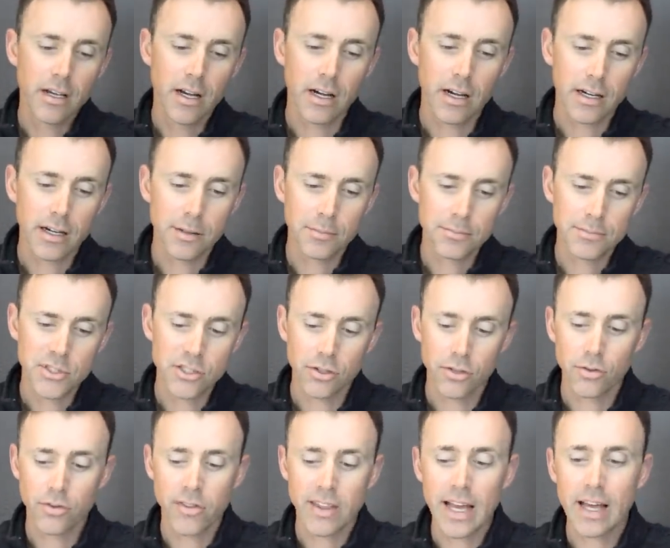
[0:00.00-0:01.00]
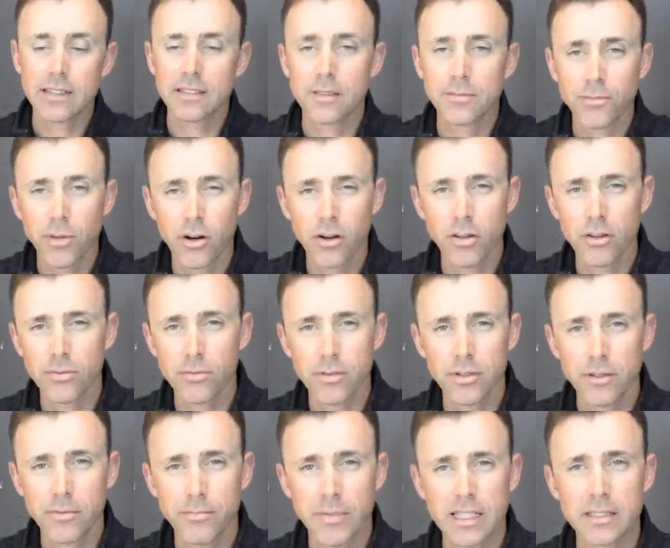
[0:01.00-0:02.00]
Um, so that's part of
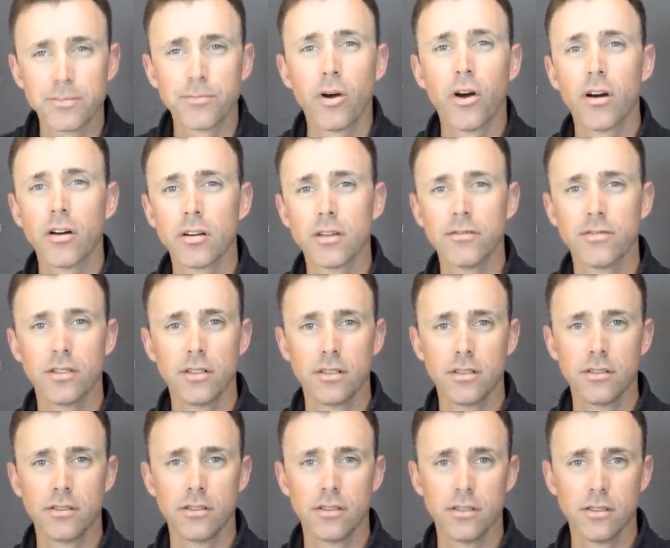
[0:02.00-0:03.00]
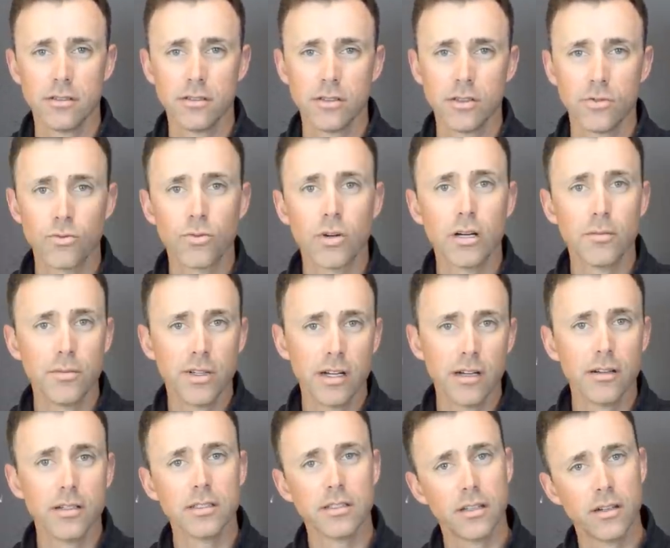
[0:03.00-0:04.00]
the that's part of the, the the rub
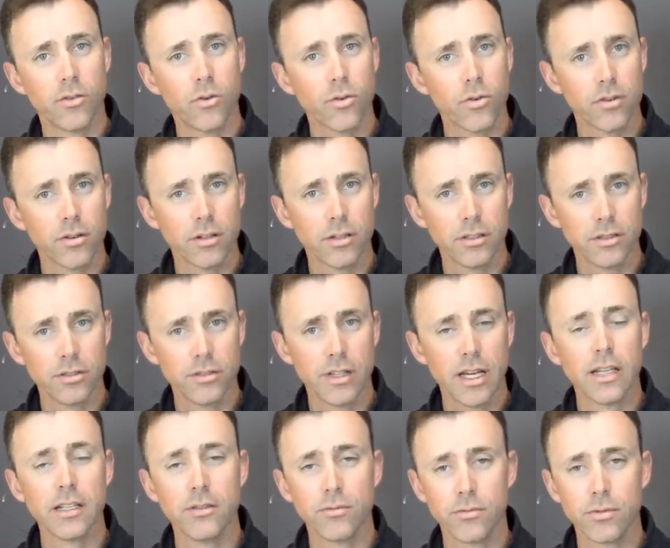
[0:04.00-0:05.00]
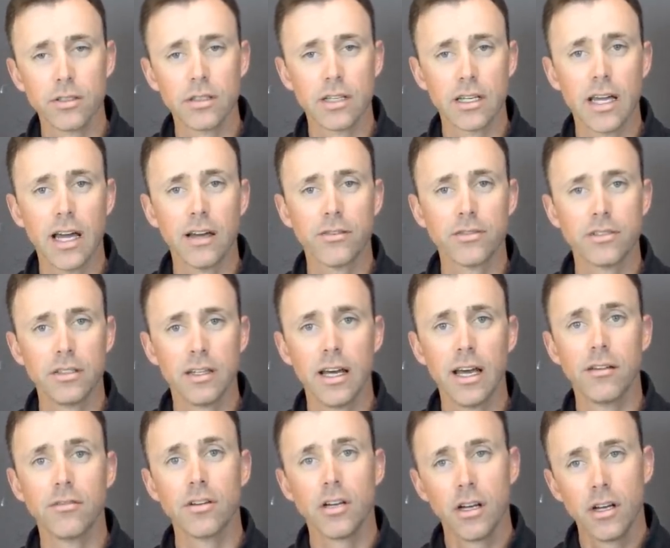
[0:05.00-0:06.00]
there is that in order to do that, you really have to
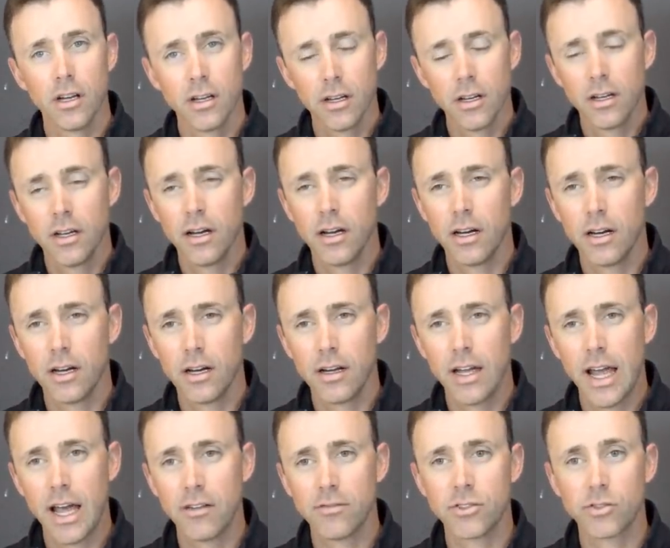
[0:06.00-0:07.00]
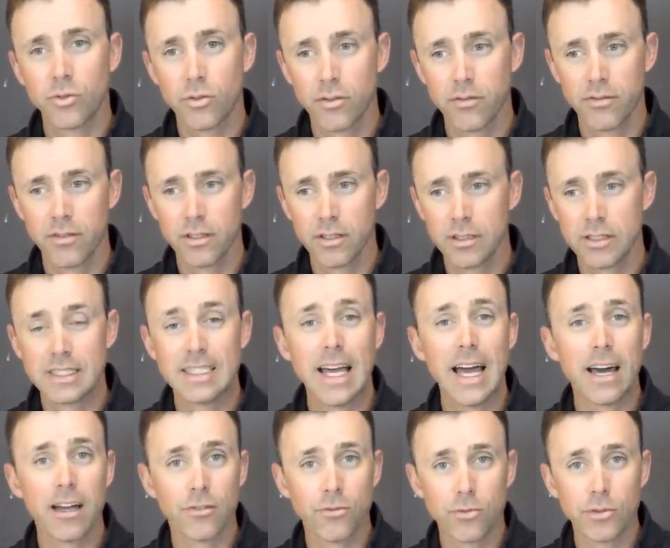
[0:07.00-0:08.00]
have uh, have sort of the
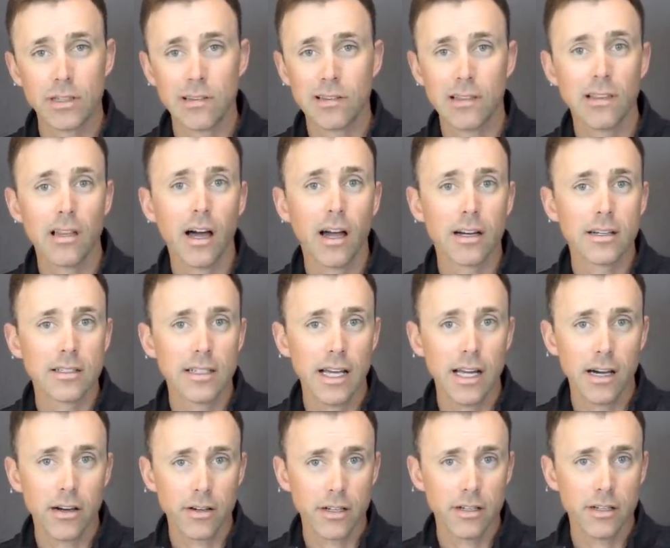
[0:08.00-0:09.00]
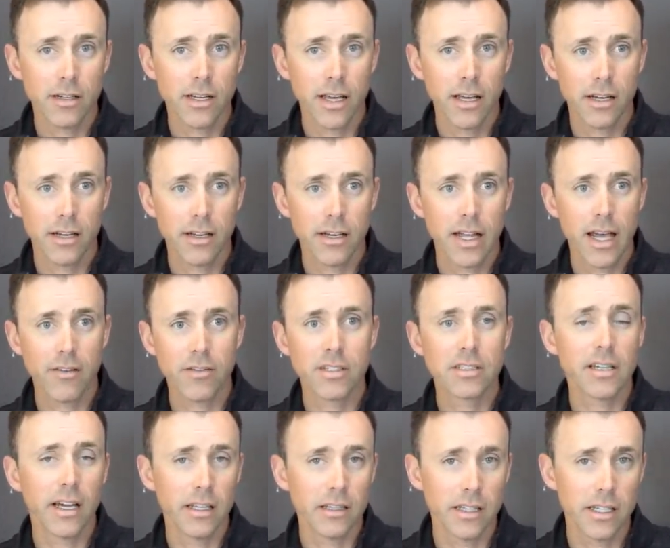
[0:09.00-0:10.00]
data really locked down and, and have
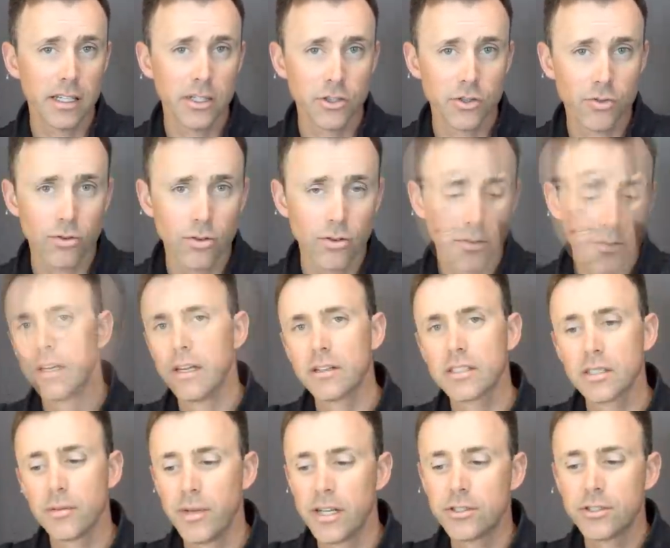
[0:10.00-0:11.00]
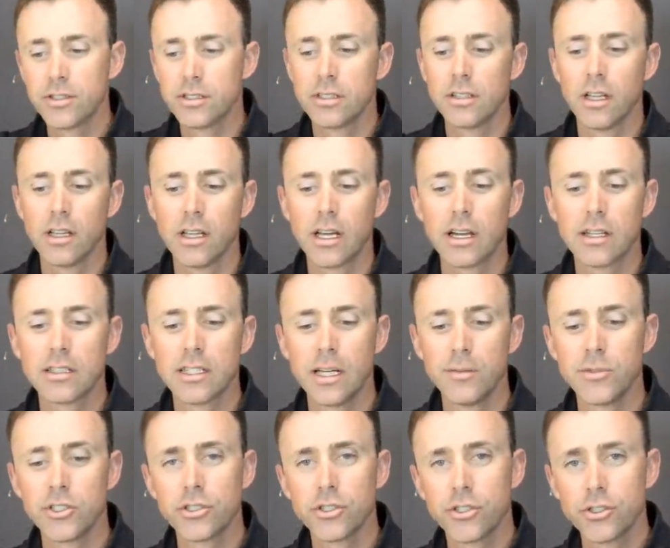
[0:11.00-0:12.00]
it tightly controlled. Now, as I mentioned, a lot of
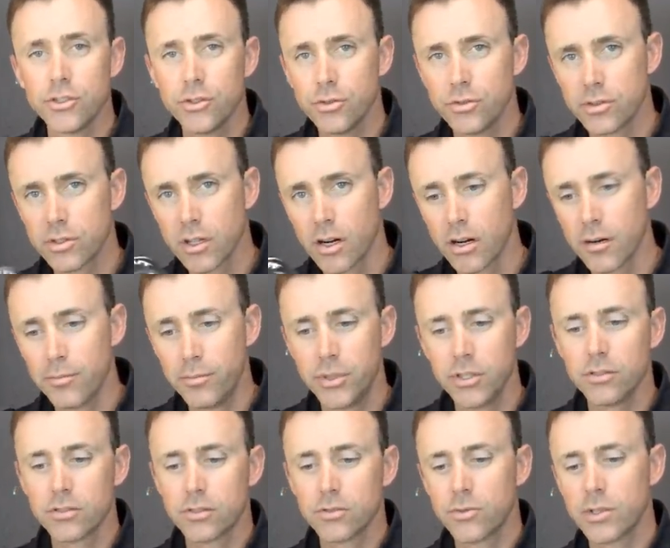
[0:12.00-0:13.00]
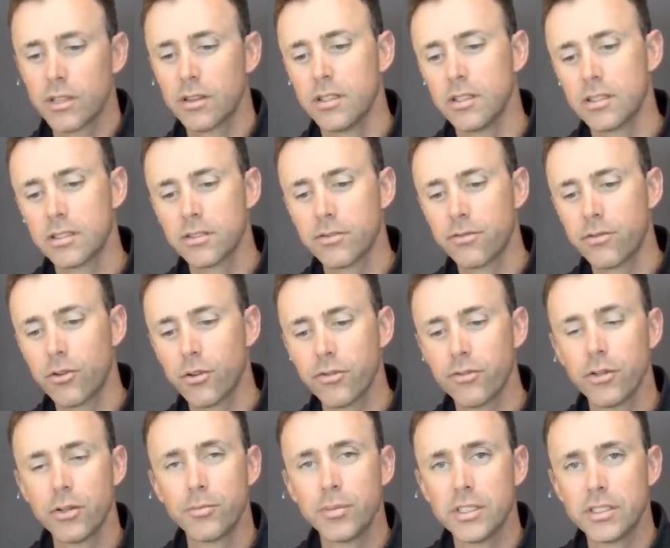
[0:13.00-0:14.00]
times shoes are built with this
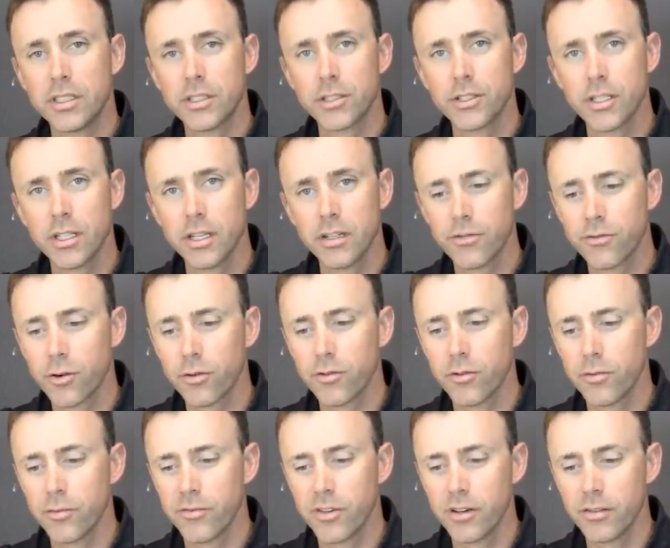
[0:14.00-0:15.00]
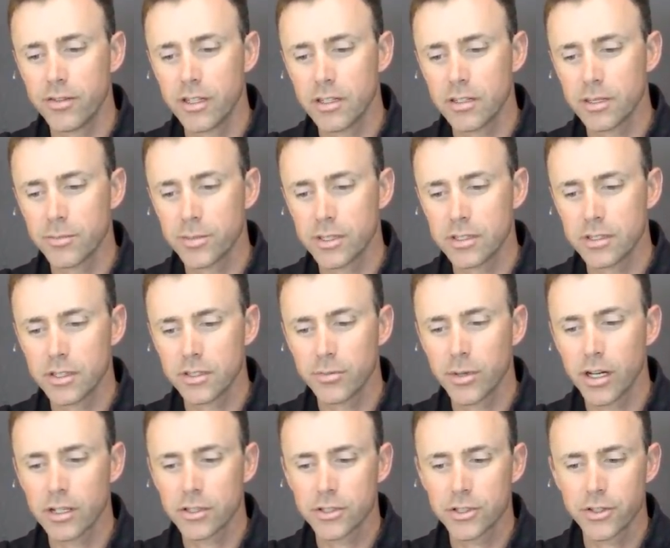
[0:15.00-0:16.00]
forefoot positioning, forefoot uh, varus position
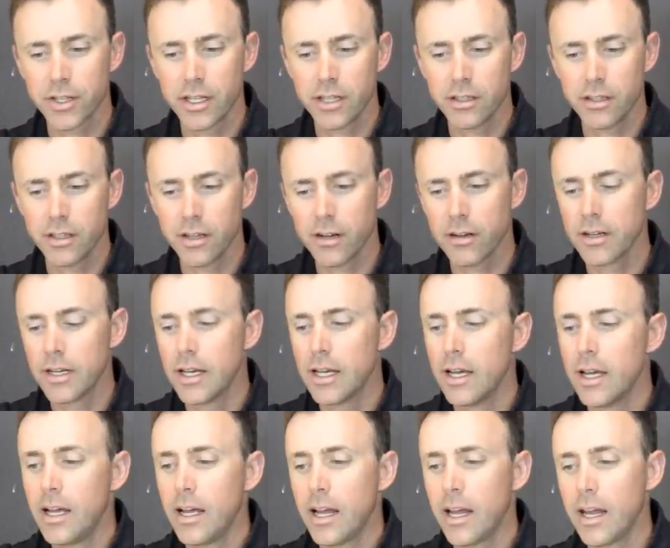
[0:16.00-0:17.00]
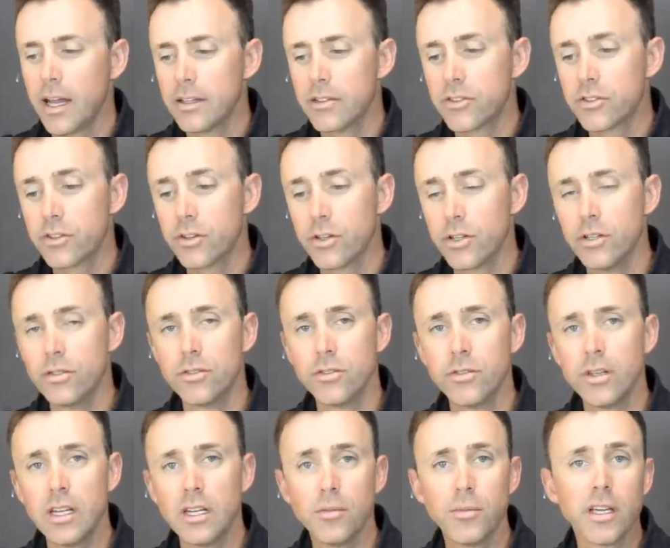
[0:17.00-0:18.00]
posturing in there. And so you
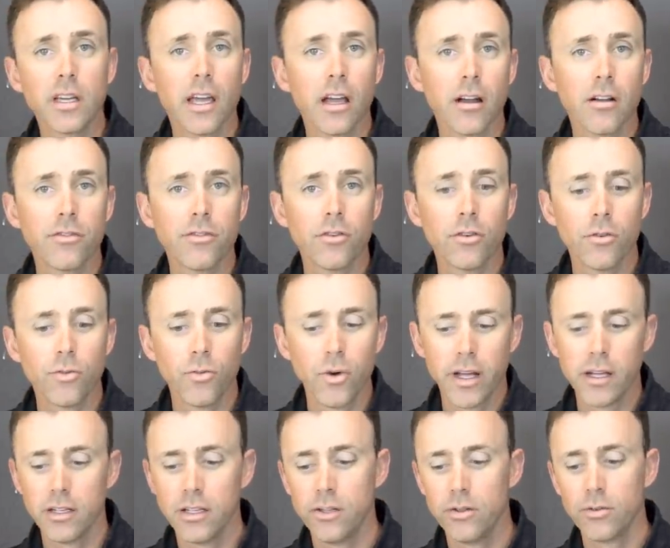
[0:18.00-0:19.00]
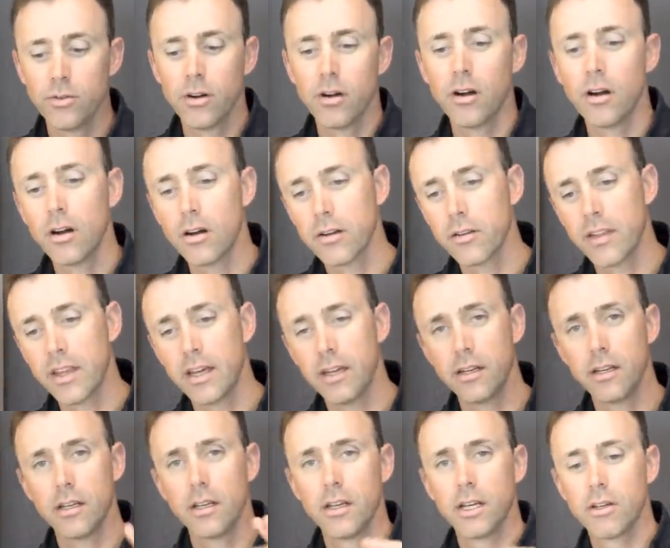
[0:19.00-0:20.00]
do need to be careful when you are
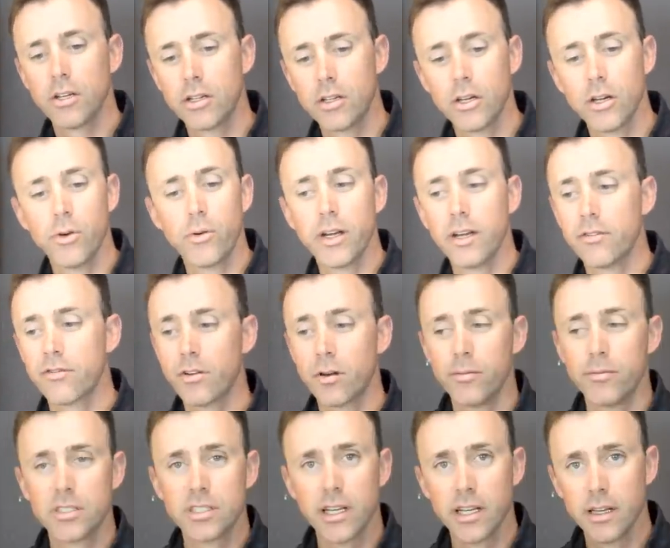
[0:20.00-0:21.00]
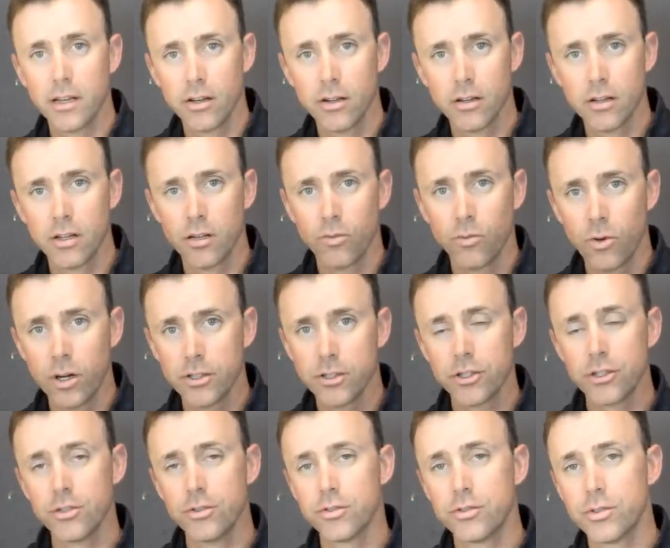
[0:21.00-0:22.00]
then going from, say, an, uh, one
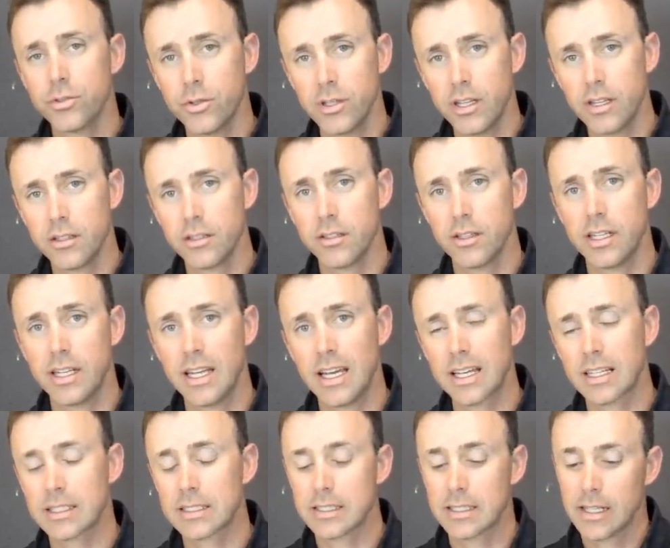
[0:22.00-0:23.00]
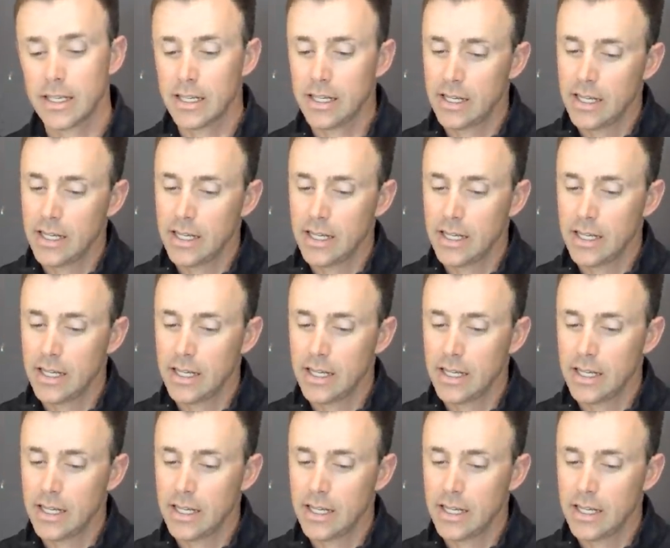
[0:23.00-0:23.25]
shoe to, an, to the next.